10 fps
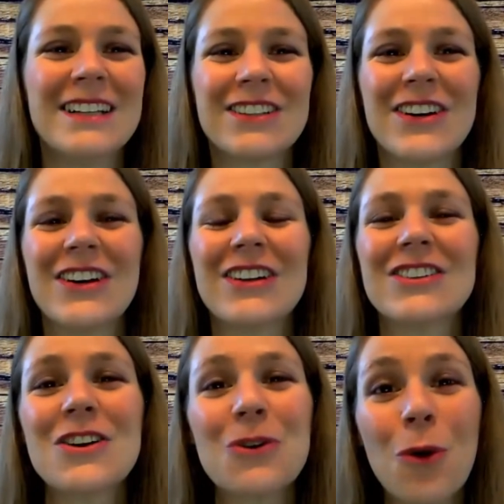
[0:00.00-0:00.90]
So
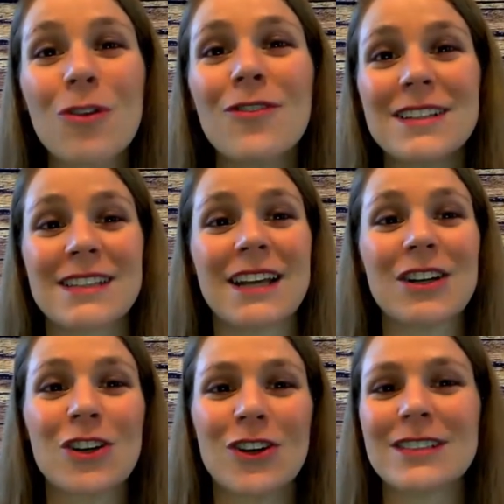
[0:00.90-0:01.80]
not all of us can
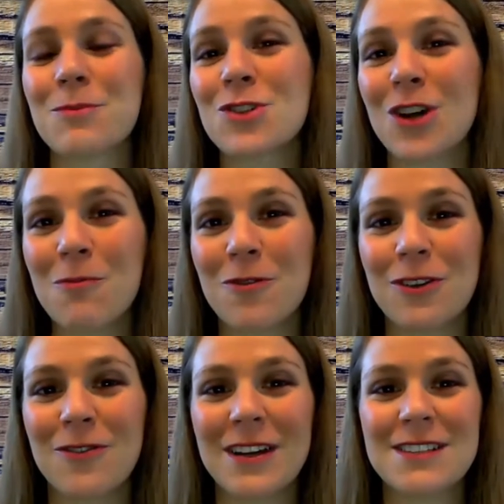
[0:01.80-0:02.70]
close up shop for
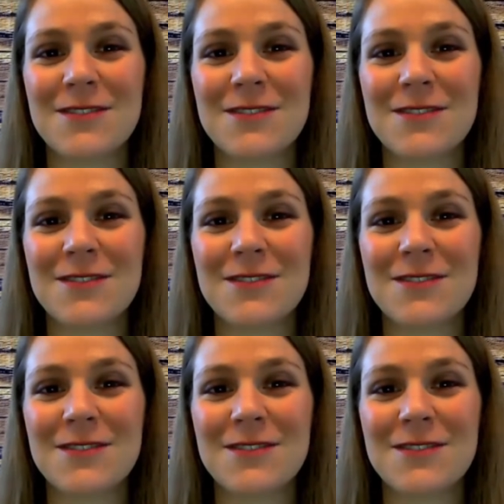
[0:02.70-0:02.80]
the festive